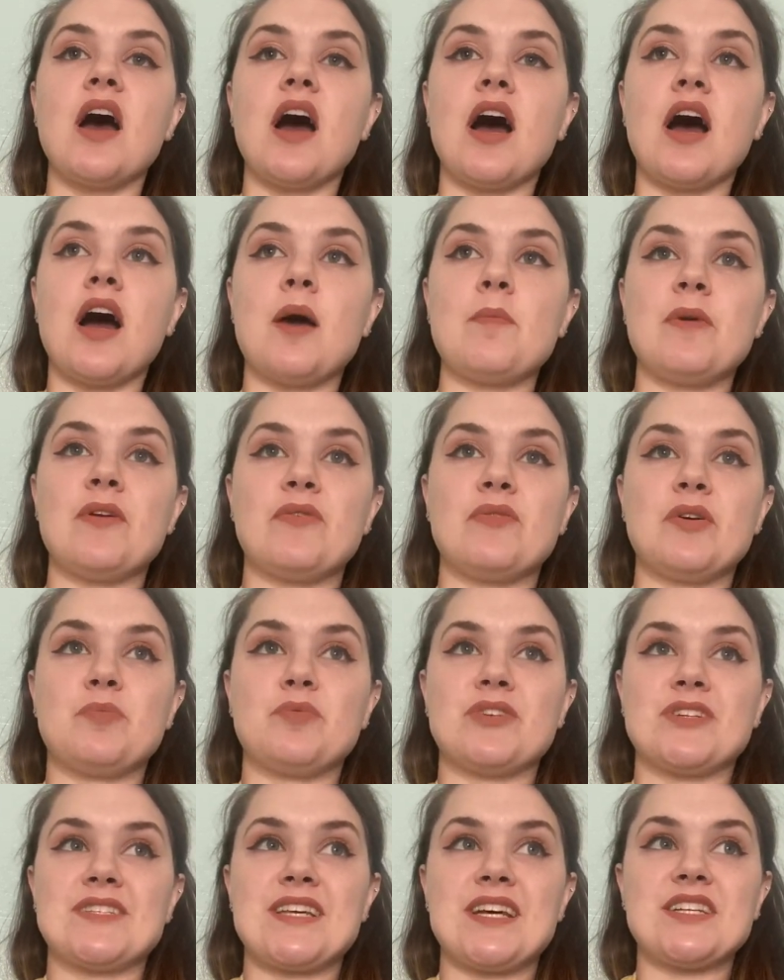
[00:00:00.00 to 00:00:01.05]
If we
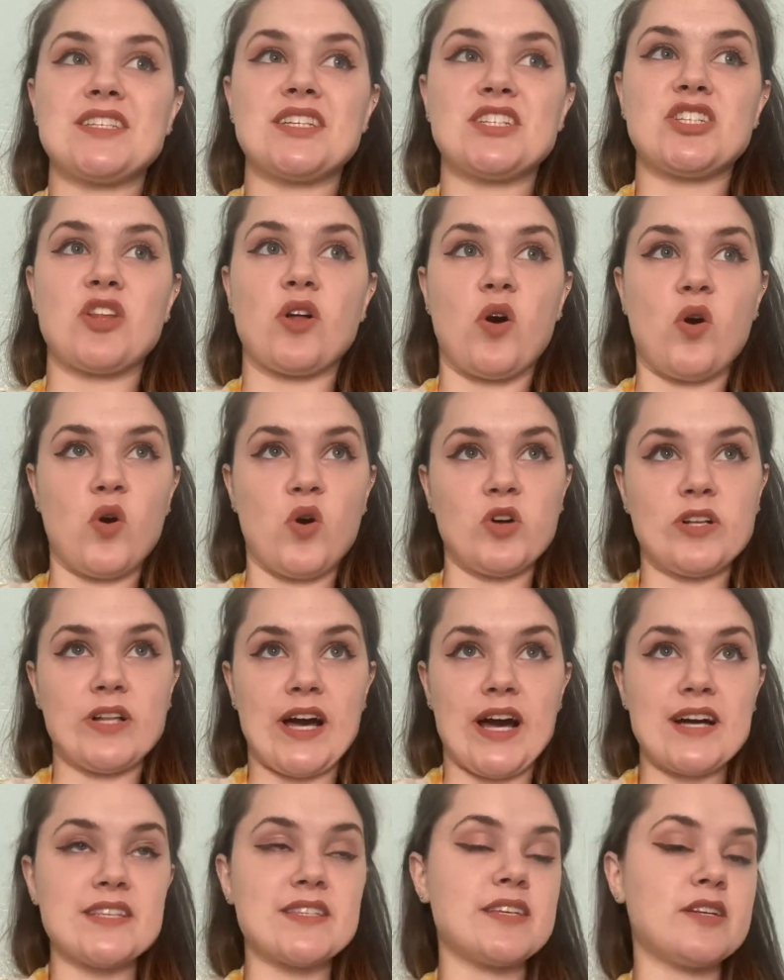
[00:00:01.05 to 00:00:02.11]
present it to the whole
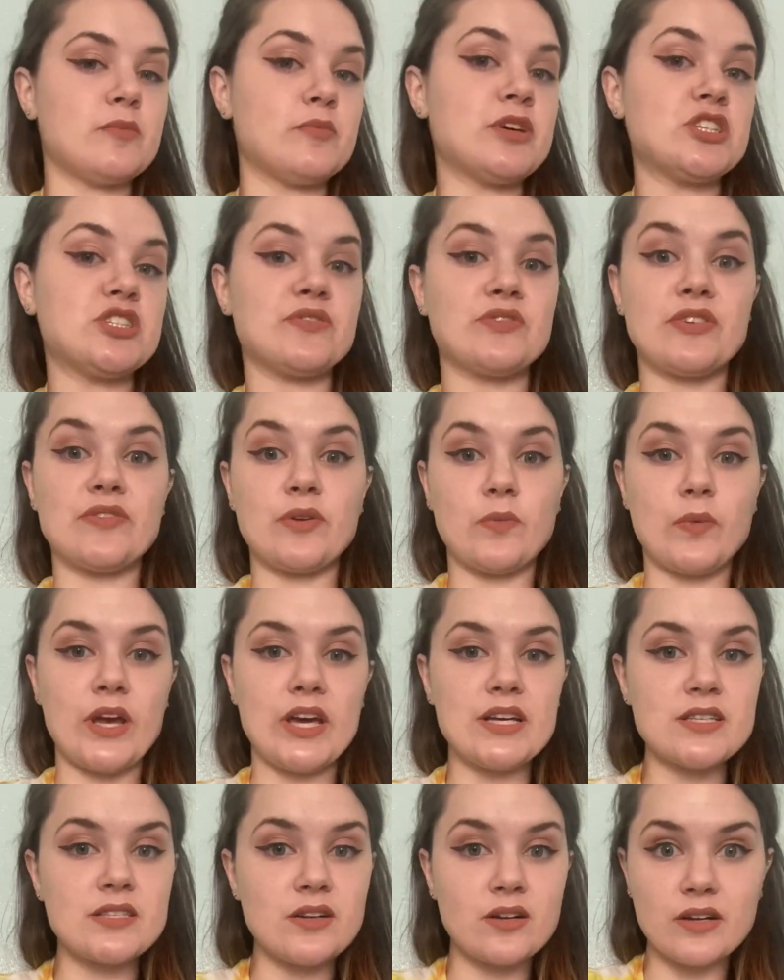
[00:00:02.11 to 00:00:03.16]
class in a bunch of different
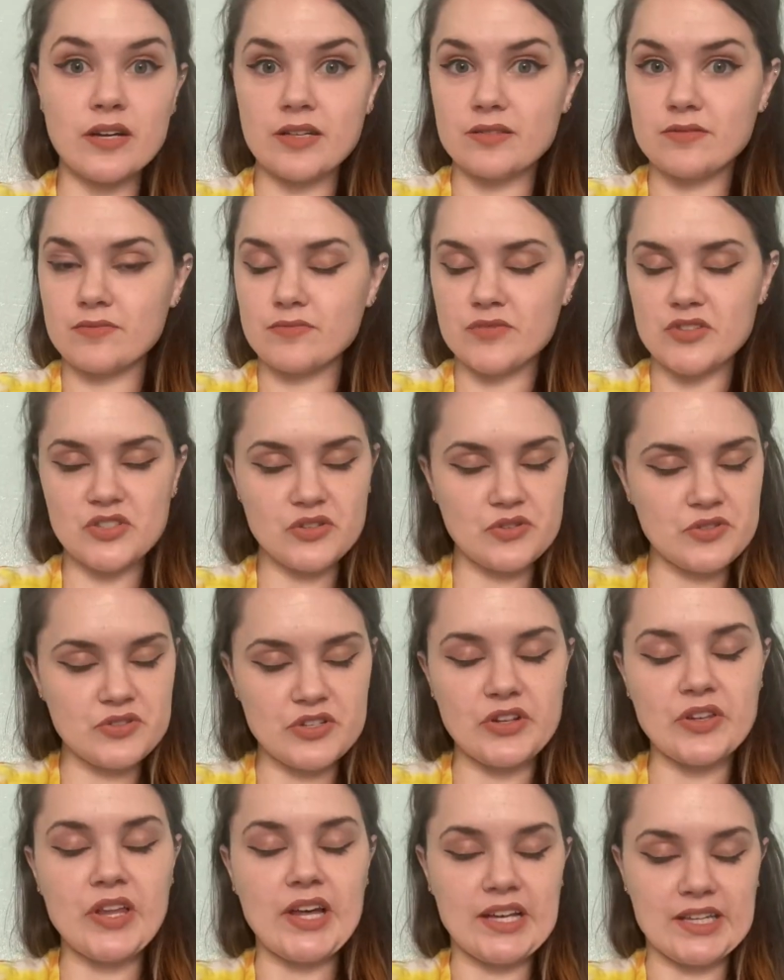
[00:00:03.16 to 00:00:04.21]
ways, our students
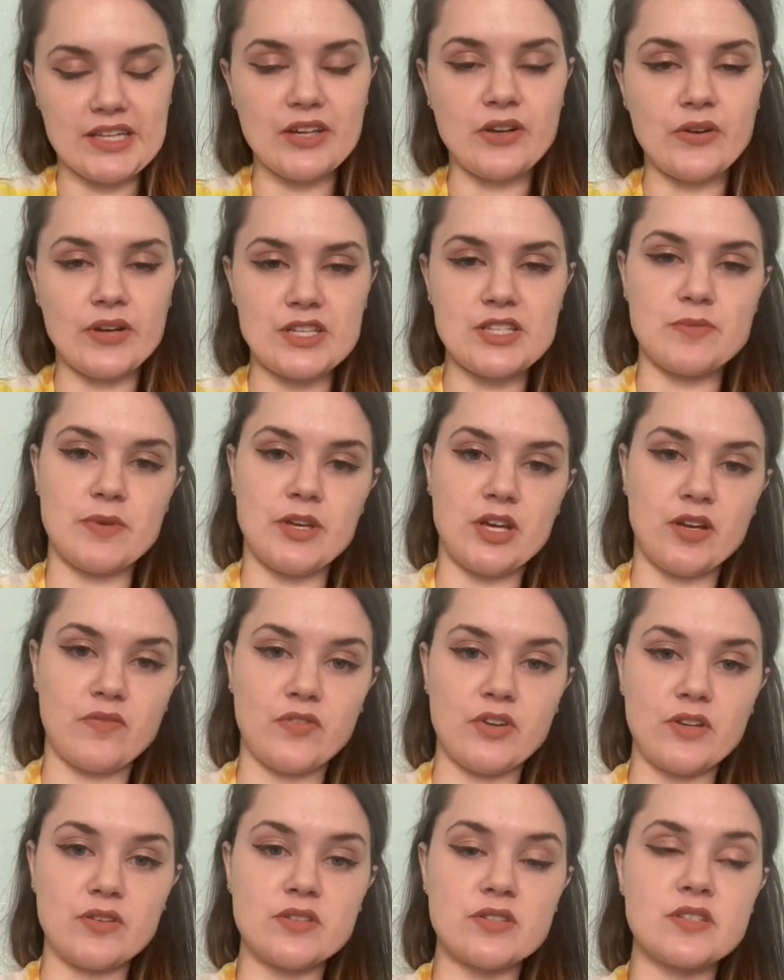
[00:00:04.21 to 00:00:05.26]
are likely going to be
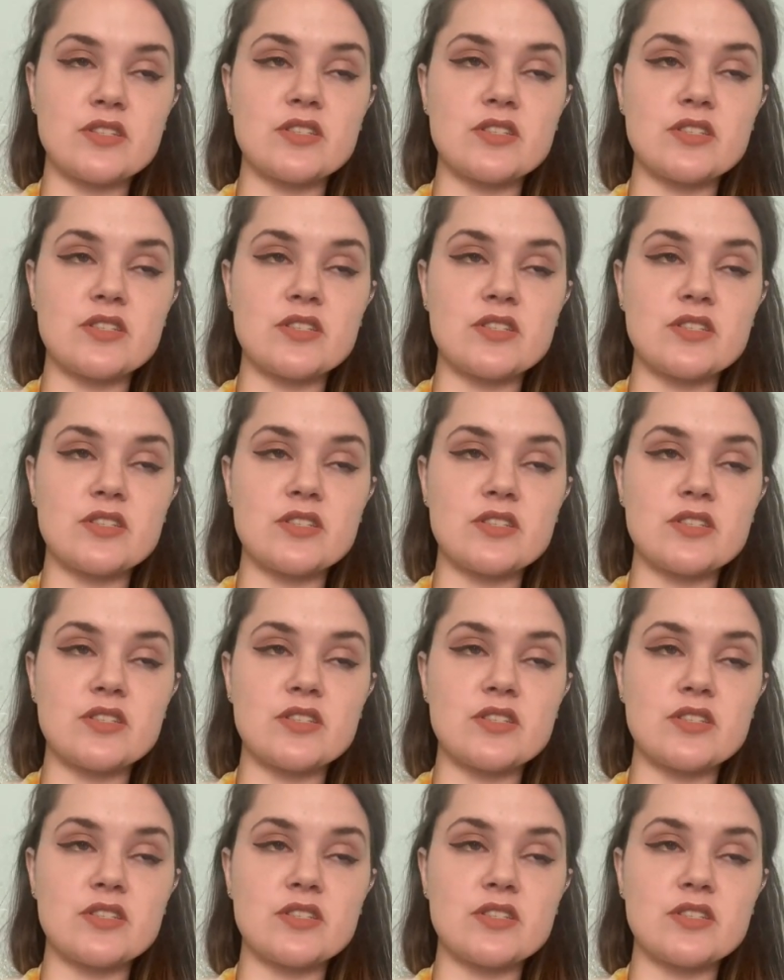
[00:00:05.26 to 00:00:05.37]
confused.